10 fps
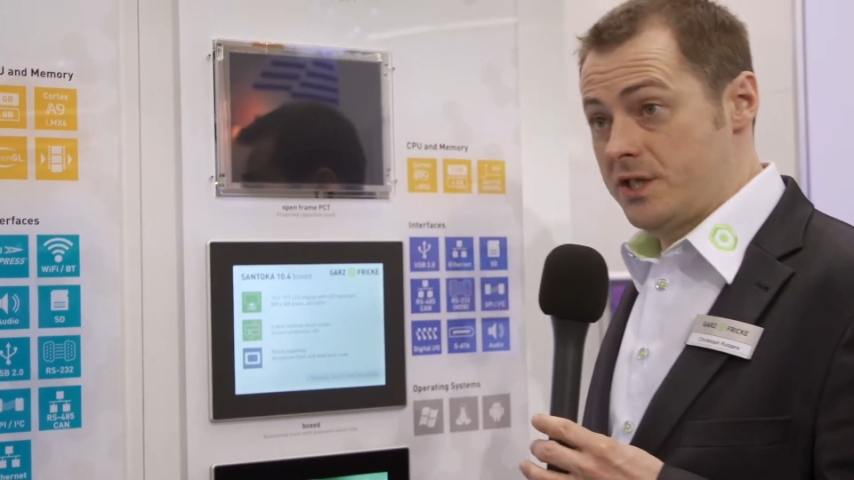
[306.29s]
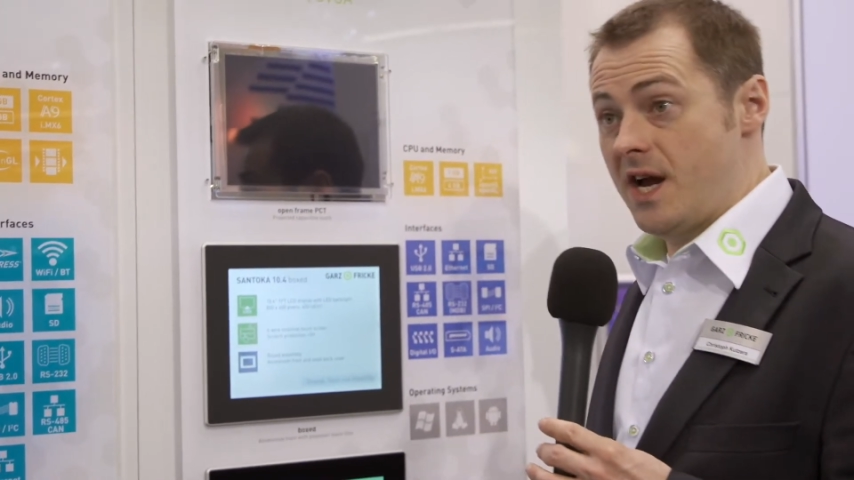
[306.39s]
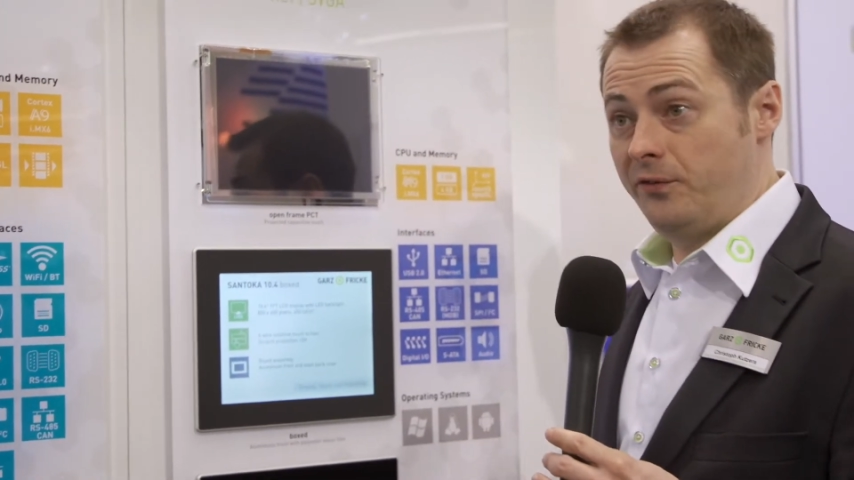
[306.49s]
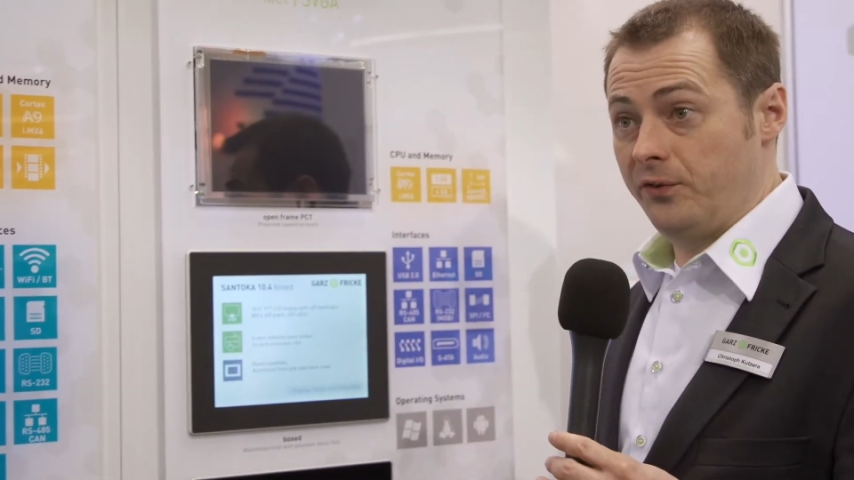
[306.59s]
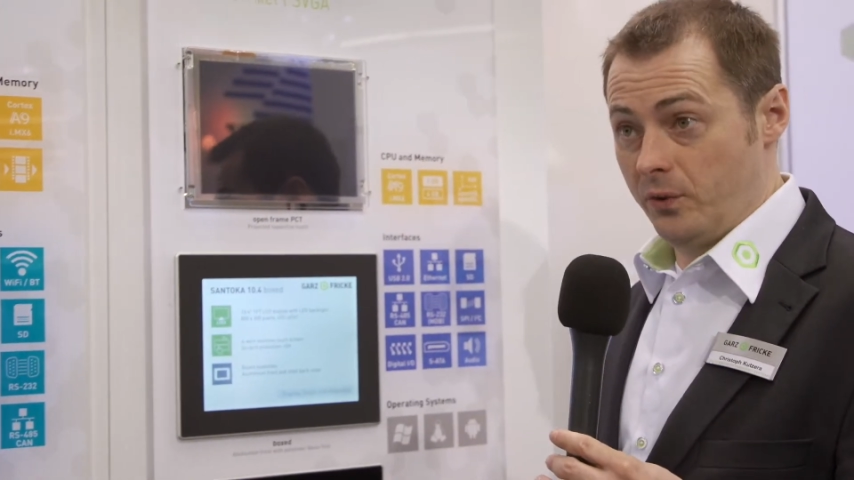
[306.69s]

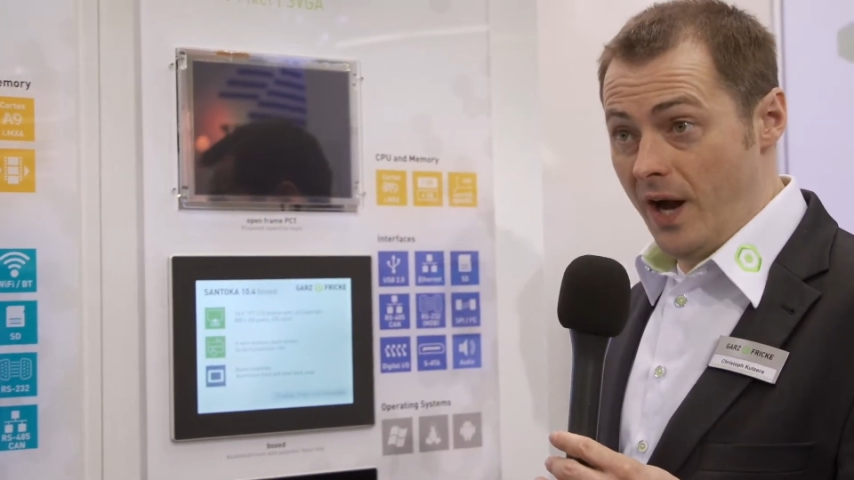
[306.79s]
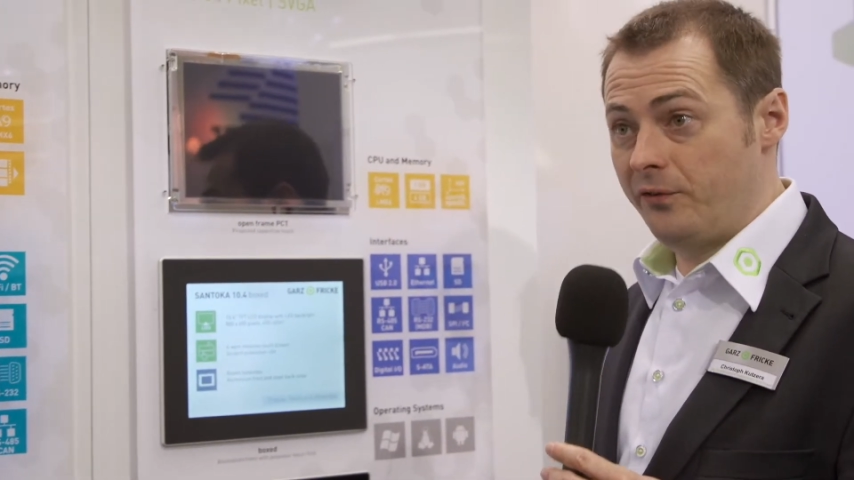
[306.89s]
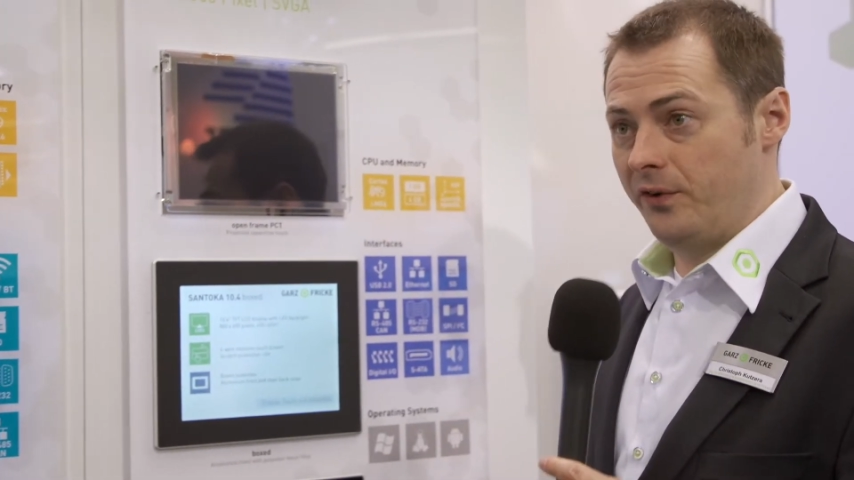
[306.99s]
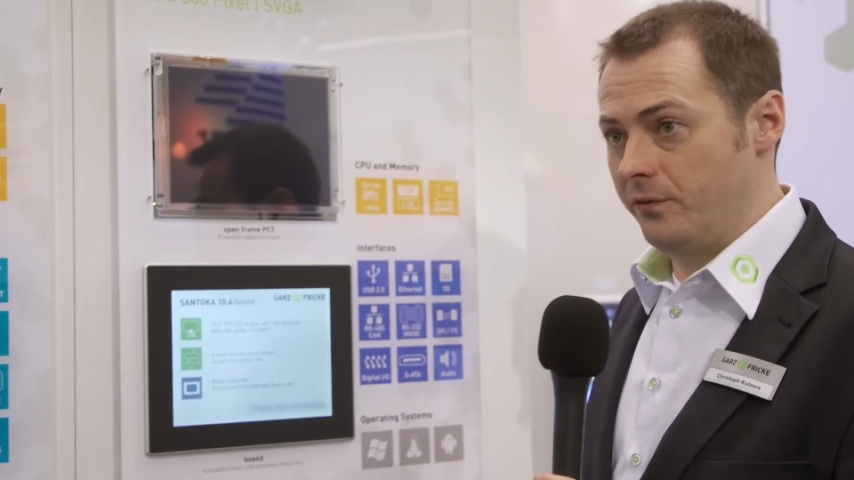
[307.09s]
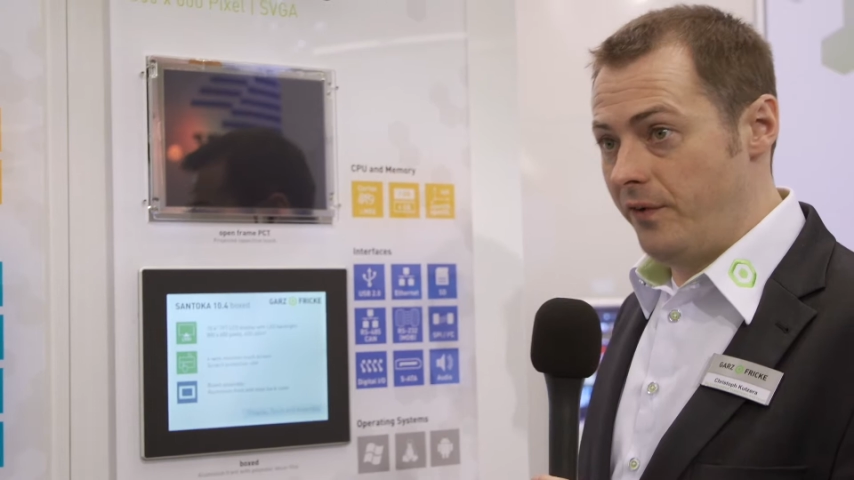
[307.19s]
tough or
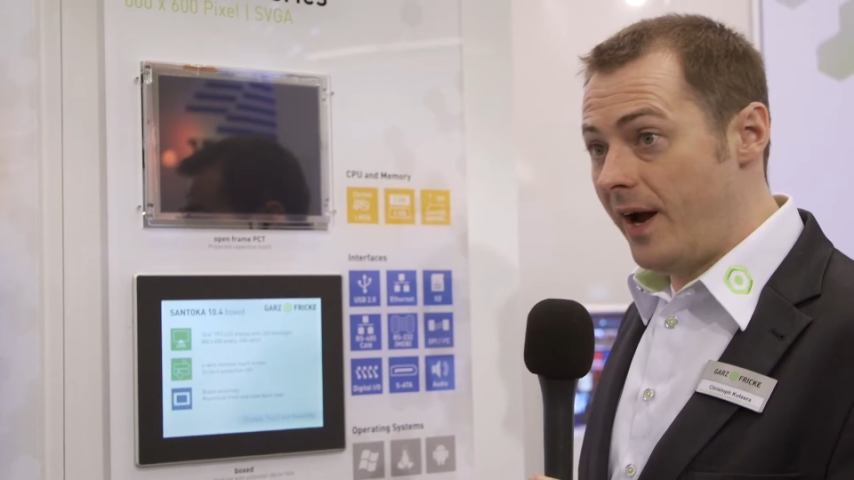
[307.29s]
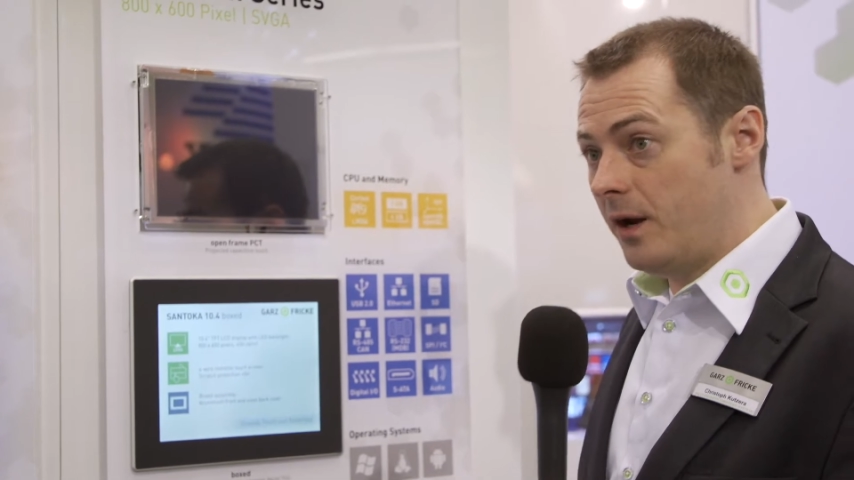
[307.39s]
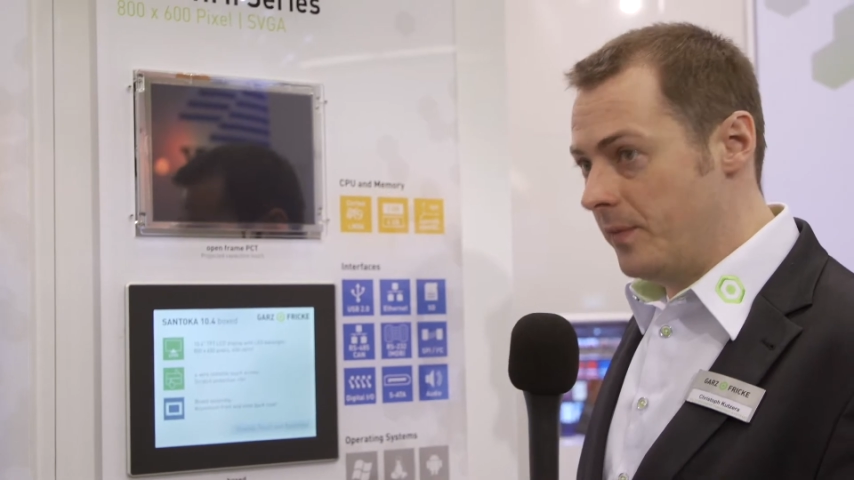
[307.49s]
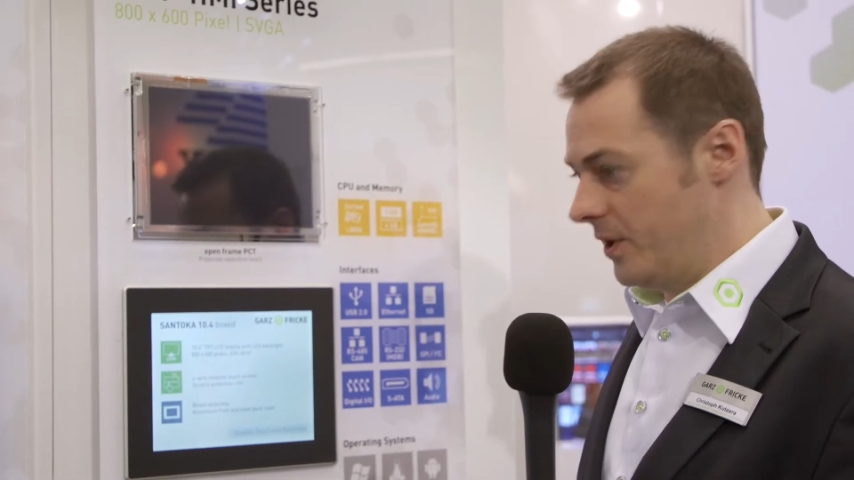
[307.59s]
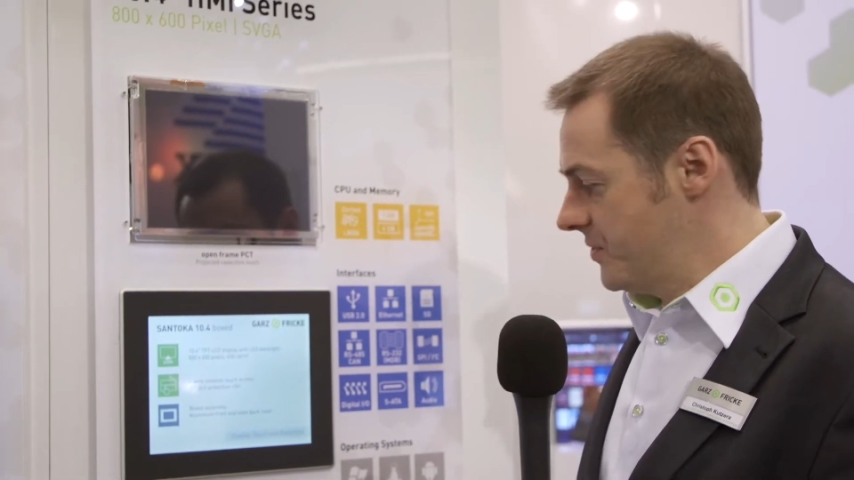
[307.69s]
rough
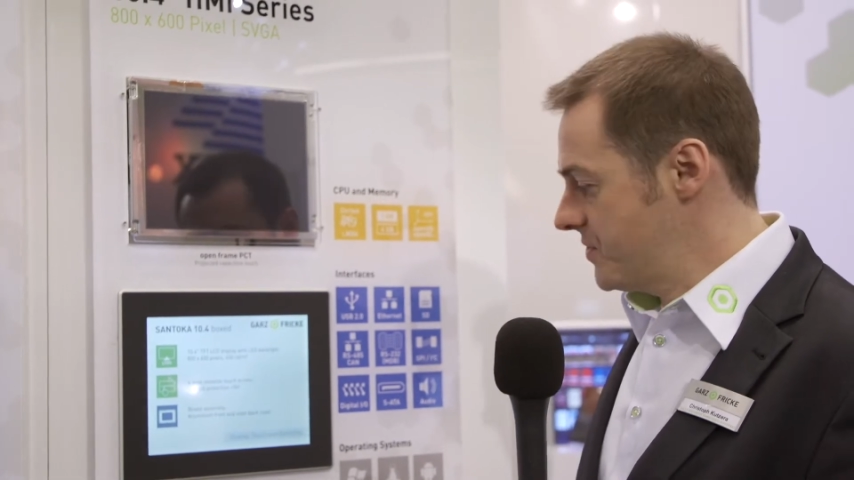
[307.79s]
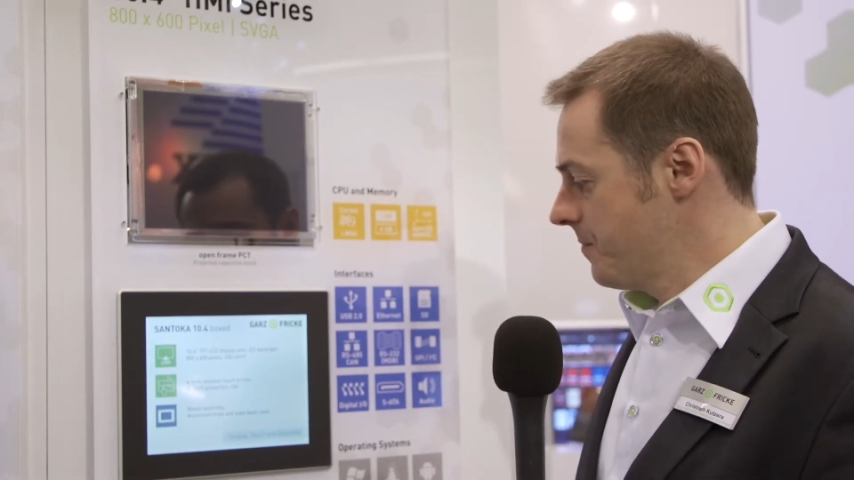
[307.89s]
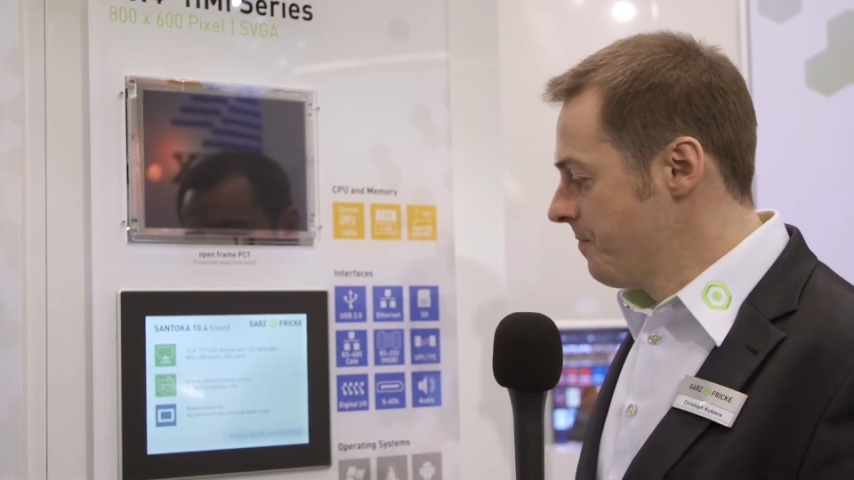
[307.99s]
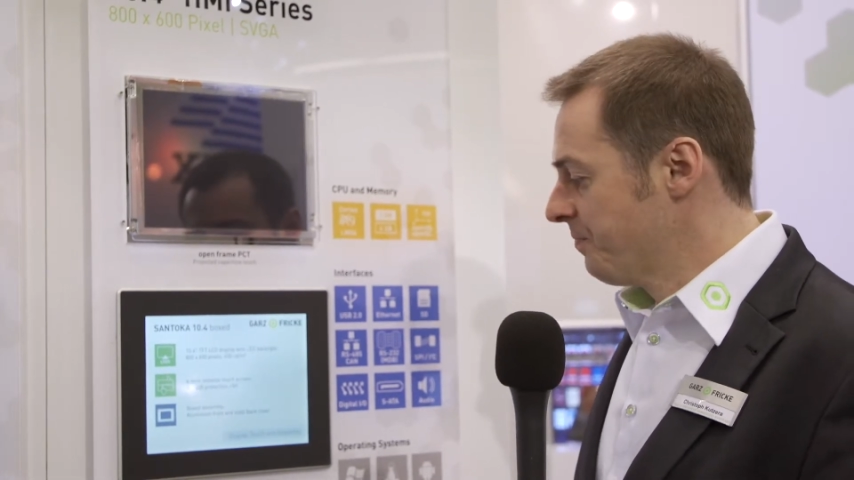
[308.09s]
environments.